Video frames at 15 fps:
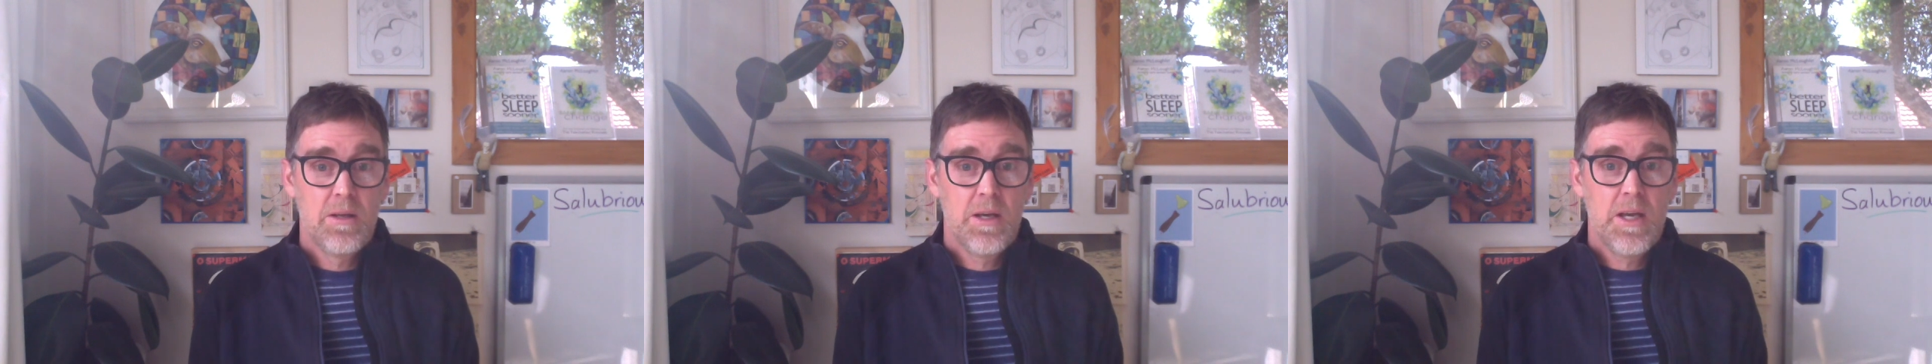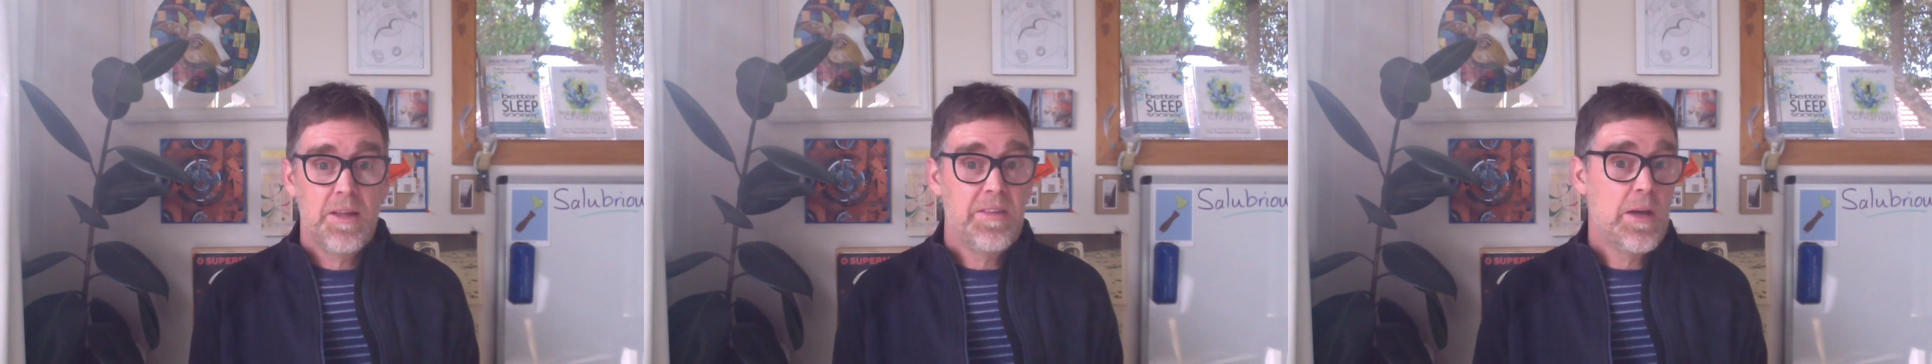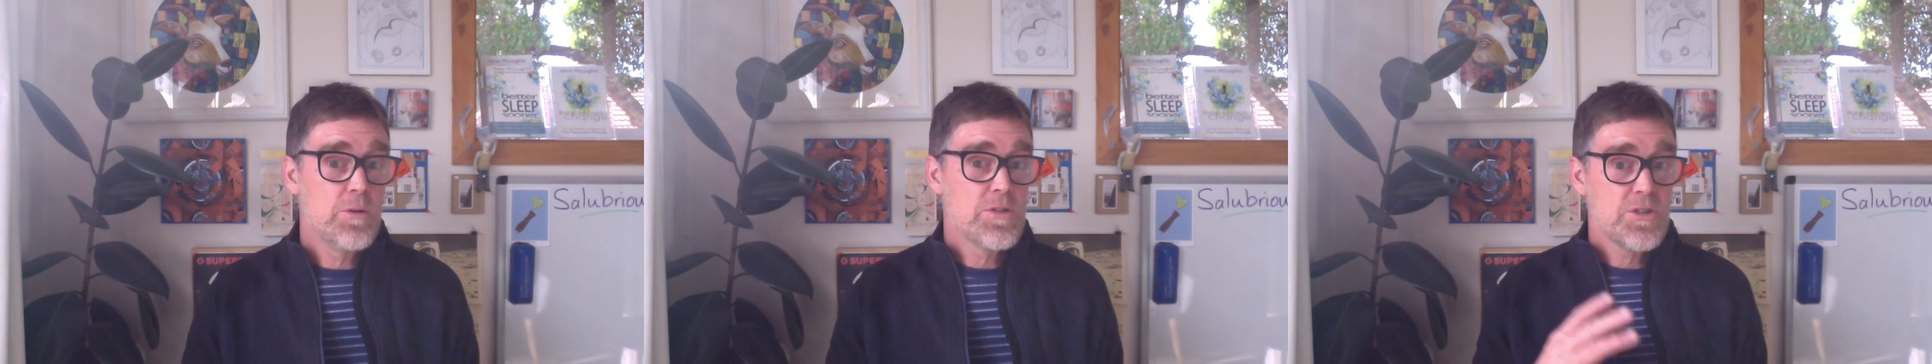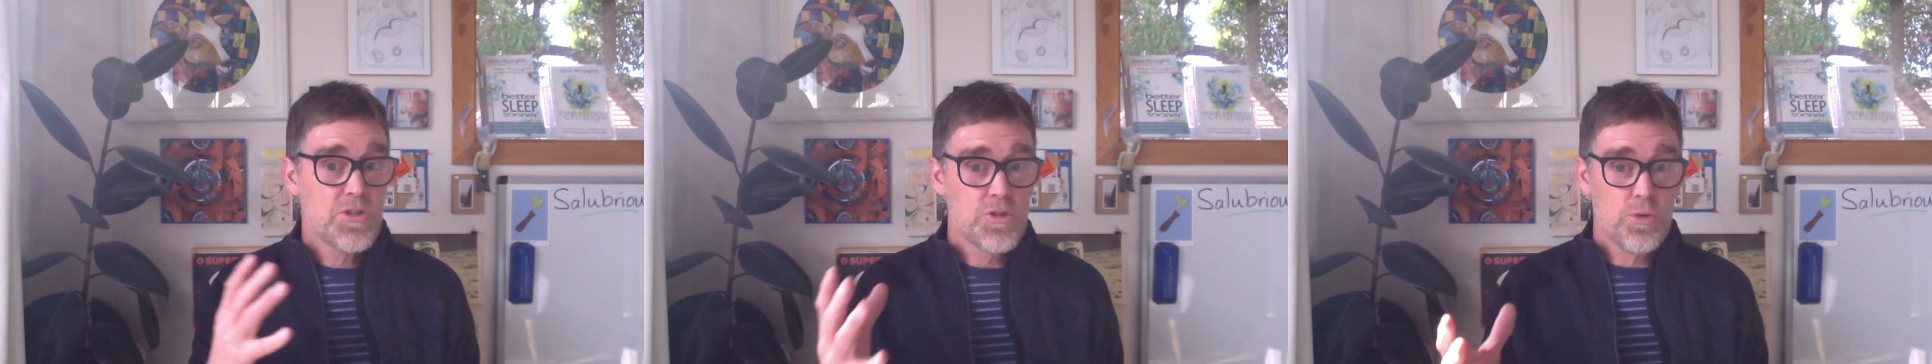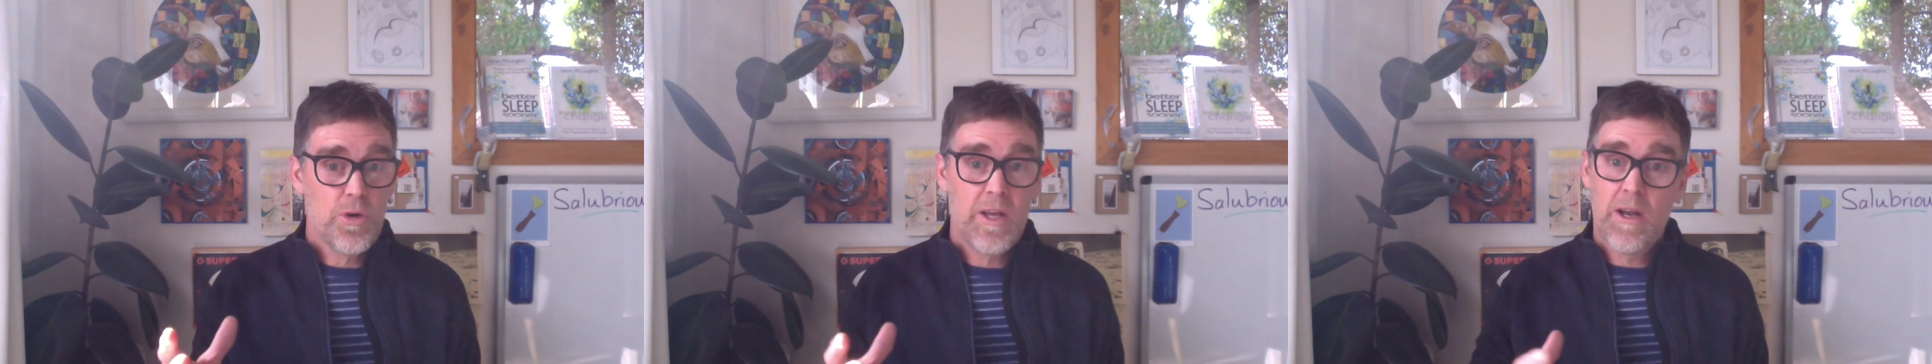And there was a
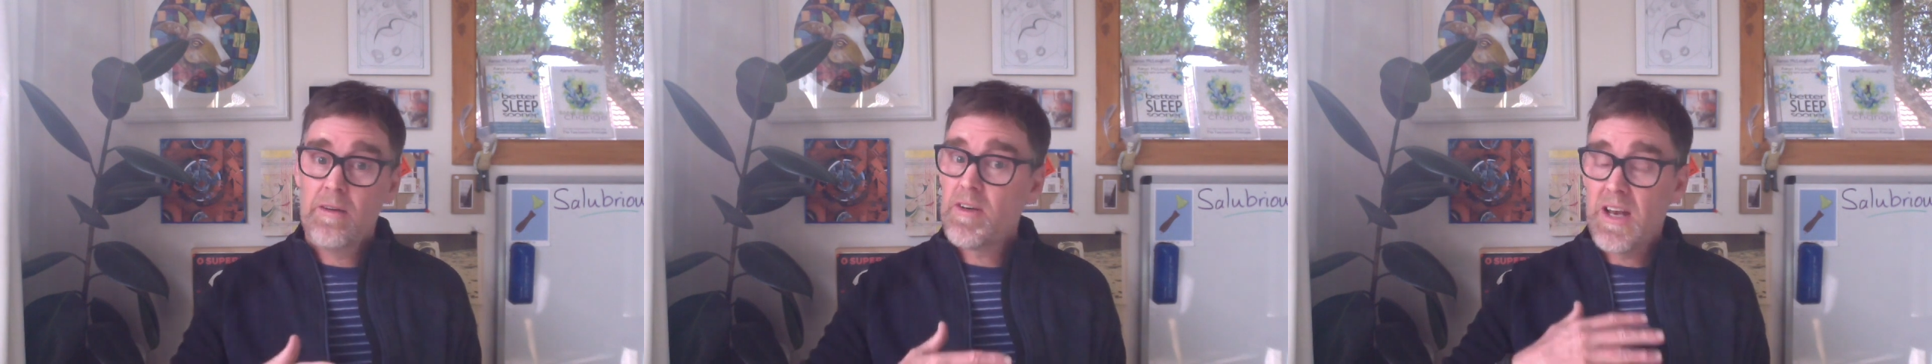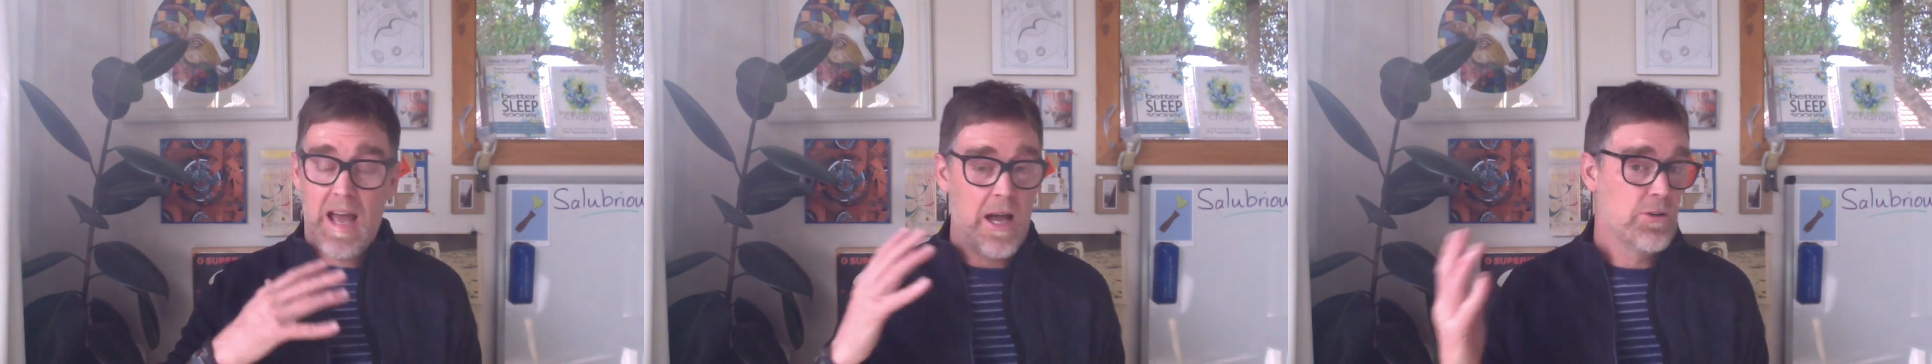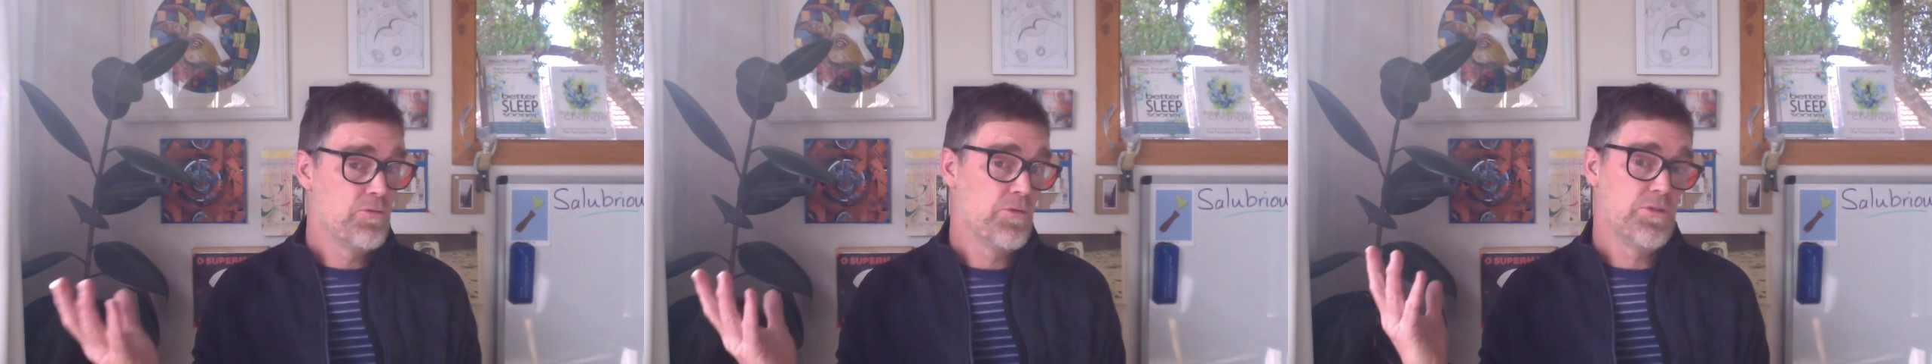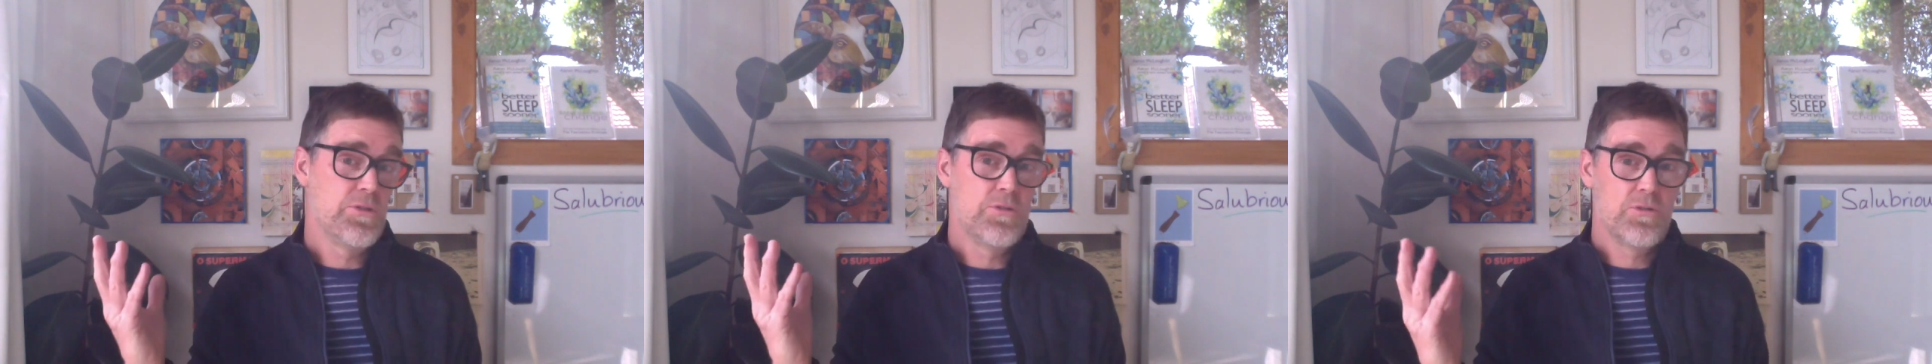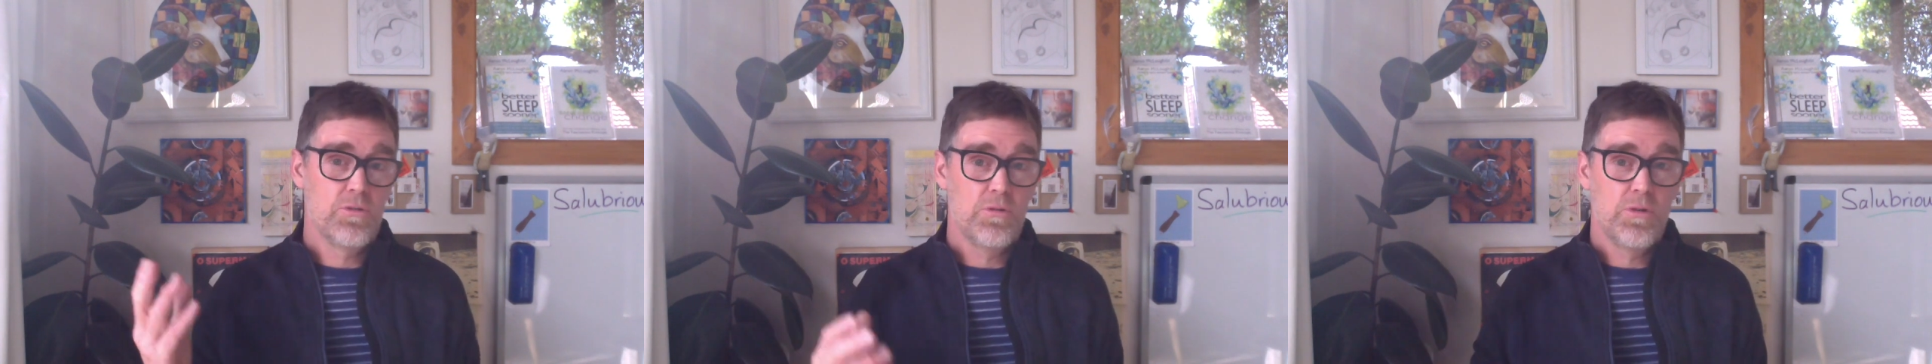story, and I've got hundreds of
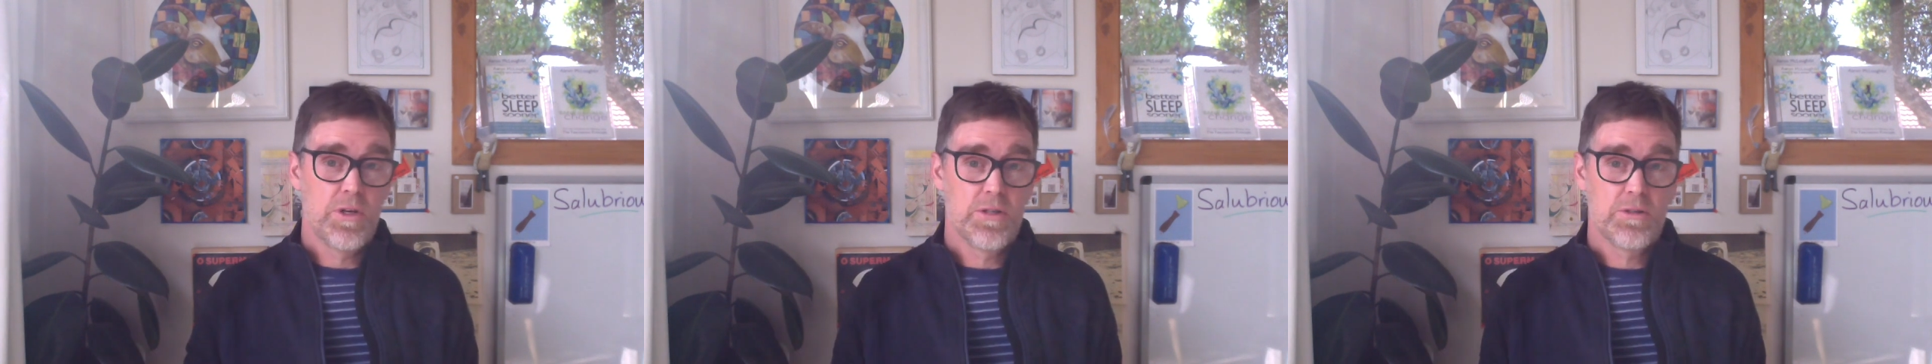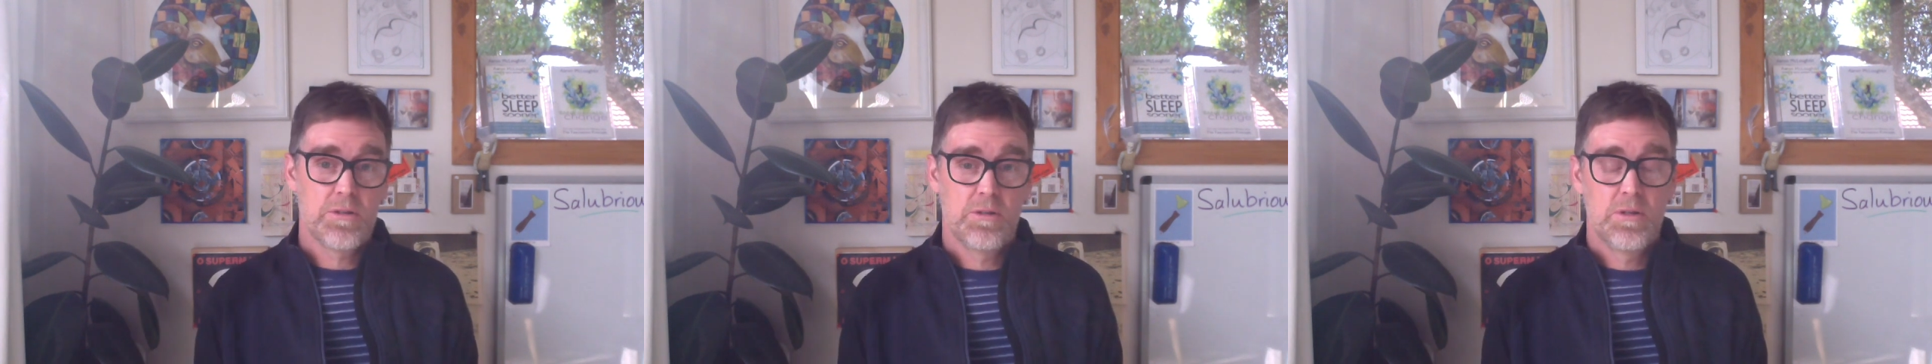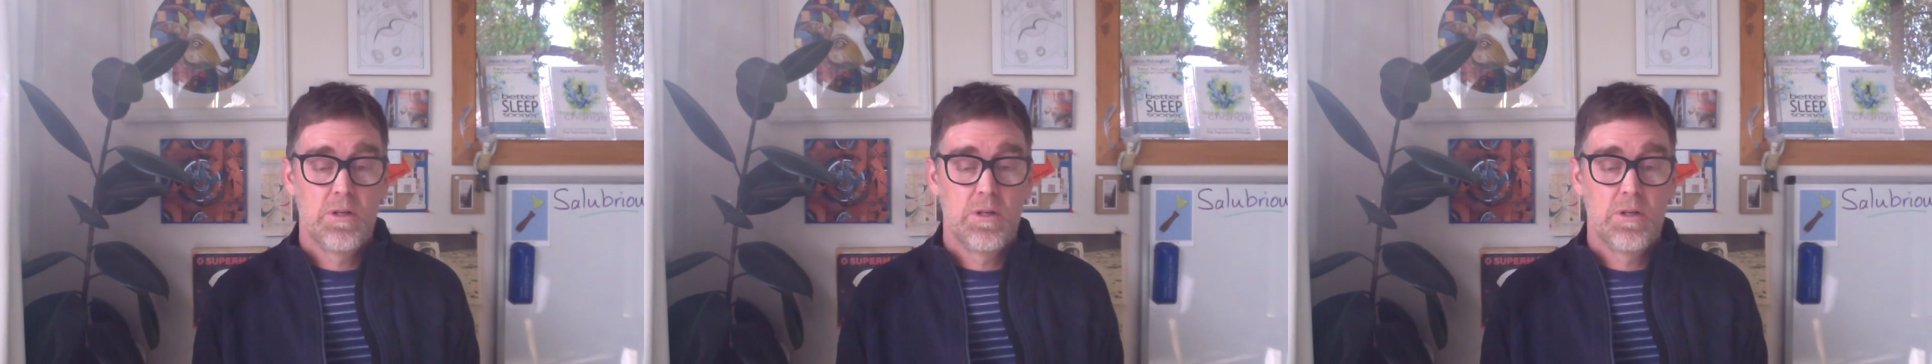stories,